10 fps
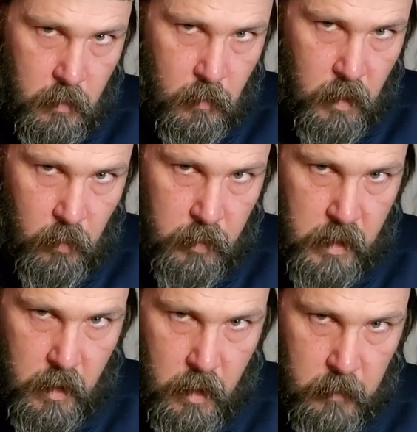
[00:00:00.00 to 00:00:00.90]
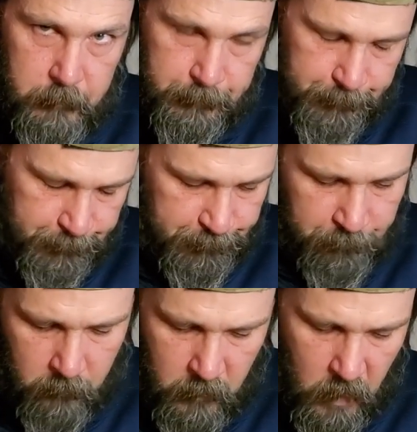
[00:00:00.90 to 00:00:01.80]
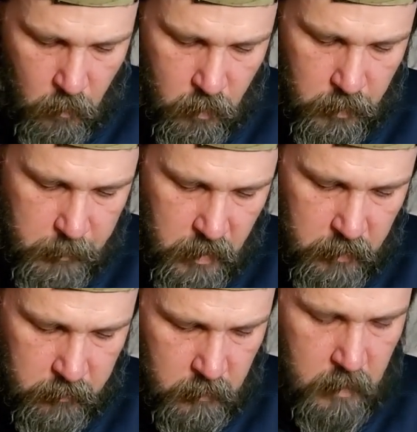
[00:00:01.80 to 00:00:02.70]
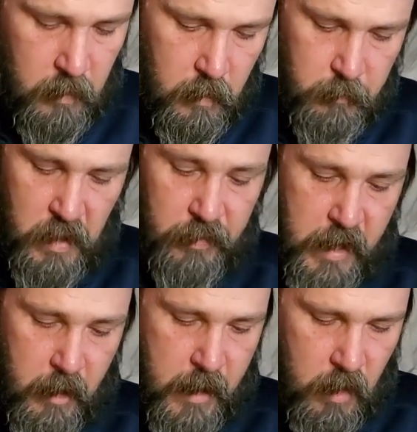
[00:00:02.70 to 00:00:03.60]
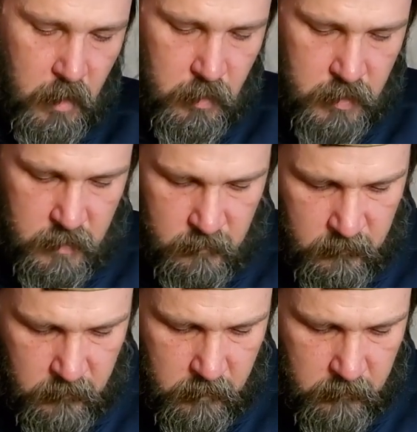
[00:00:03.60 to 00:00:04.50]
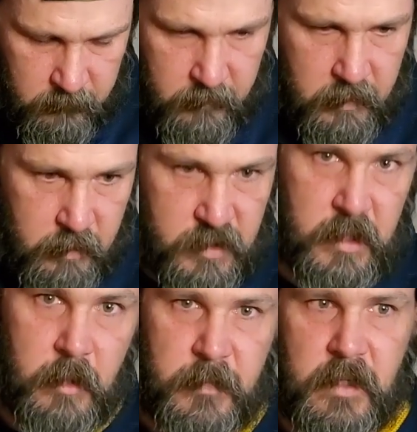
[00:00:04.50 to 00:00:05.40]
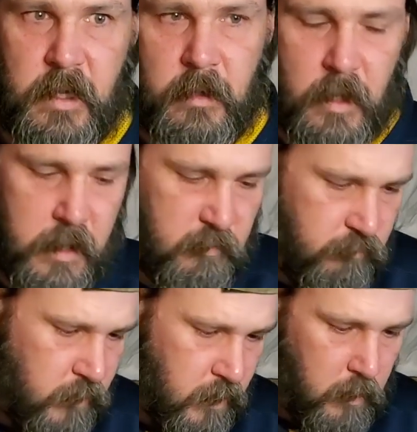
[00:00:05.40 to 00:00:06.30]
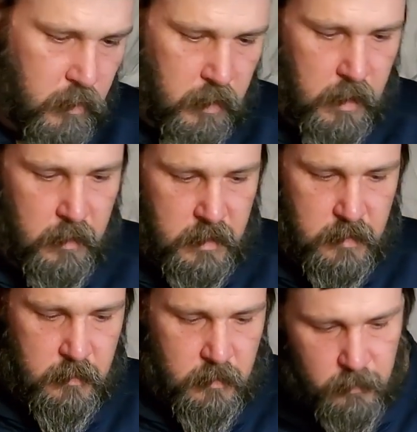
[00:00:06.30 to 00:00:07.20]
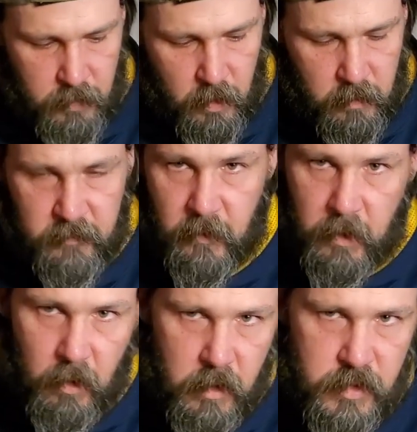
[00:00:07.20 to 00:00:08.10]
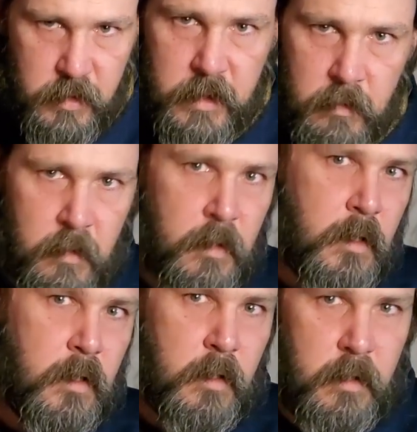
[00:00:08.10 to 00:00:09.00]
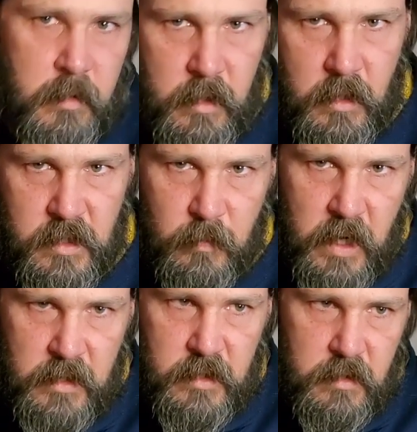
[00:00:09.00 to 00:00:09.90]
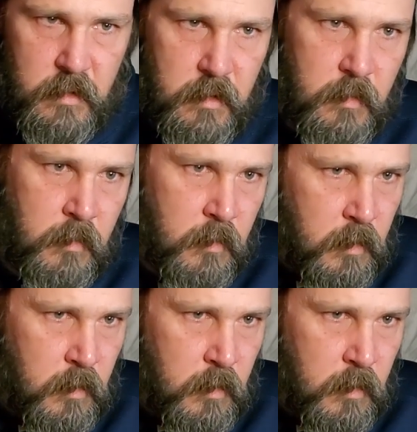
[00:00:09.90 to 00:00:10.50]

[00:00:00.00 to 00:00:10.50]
while we when we build their arrows for their setup that they like. You know, again, that's part of the fun of archery. You customize it to you.